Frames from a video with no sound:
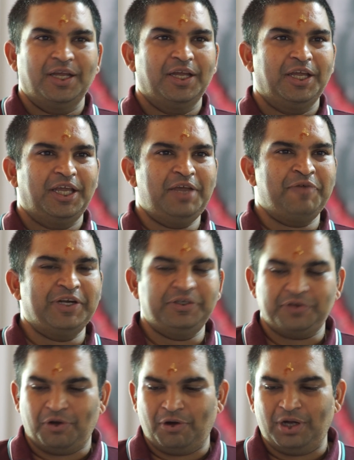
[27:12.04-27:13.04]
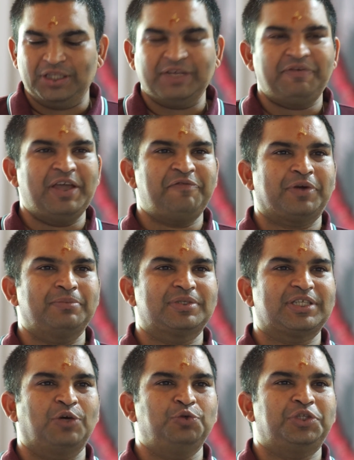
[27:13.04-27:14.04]
he went all the way from
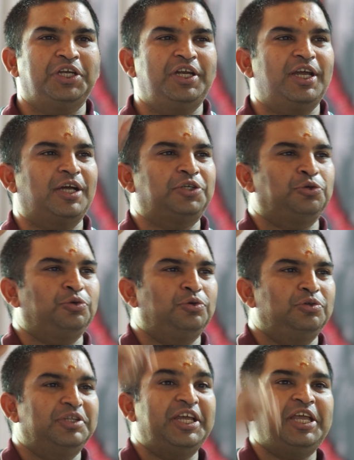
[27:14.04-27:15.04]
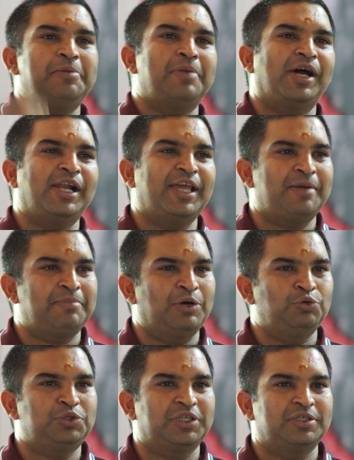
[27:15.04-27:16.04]
South India to the Himalaya
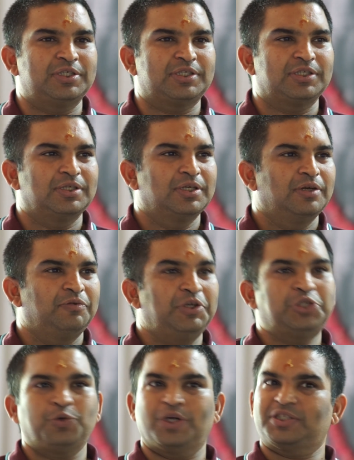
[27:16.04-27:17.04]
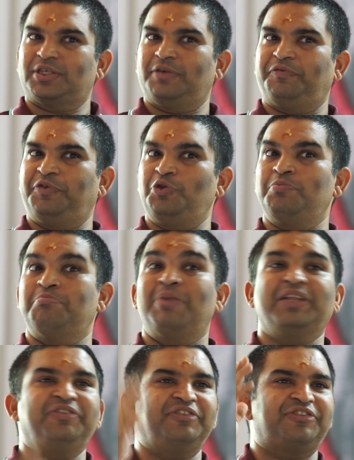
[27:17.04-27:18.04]
mountains, which was a few
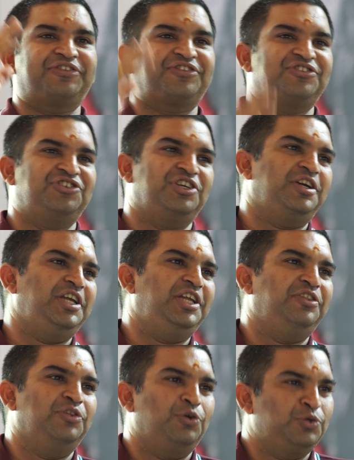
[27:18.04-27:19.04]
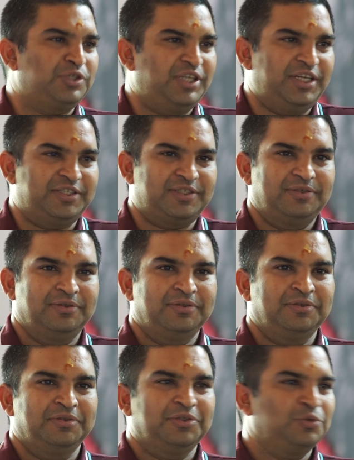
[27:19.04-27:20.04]
months journey in those days.
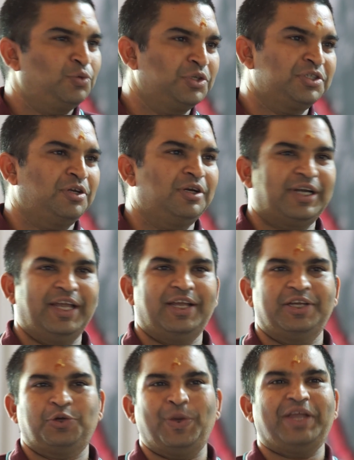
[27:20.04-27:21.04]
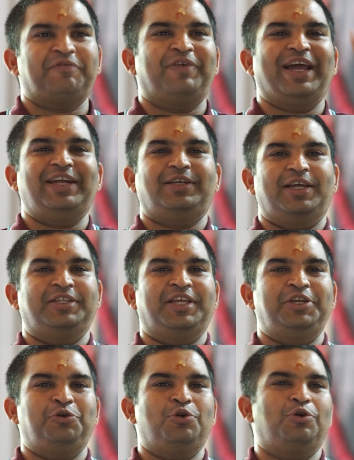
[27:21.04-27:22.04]
It was not like a quick flight and
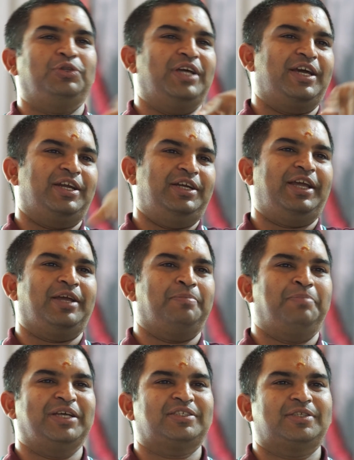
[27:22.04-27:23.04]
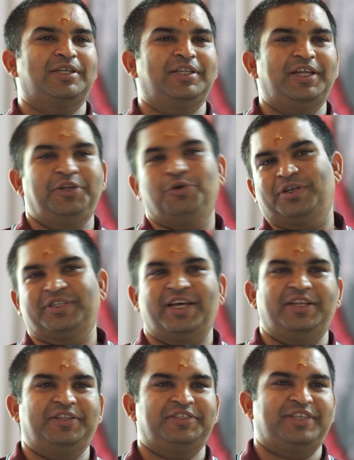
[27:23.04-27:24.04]
then you go there and take a bus and then you are
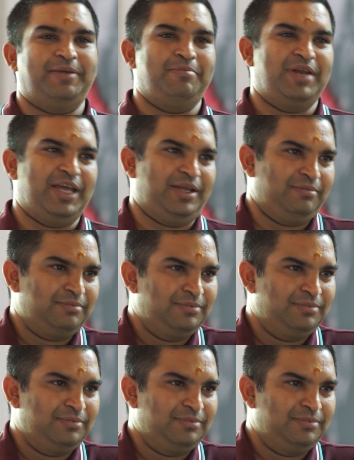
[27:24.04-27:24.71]
there in the same day.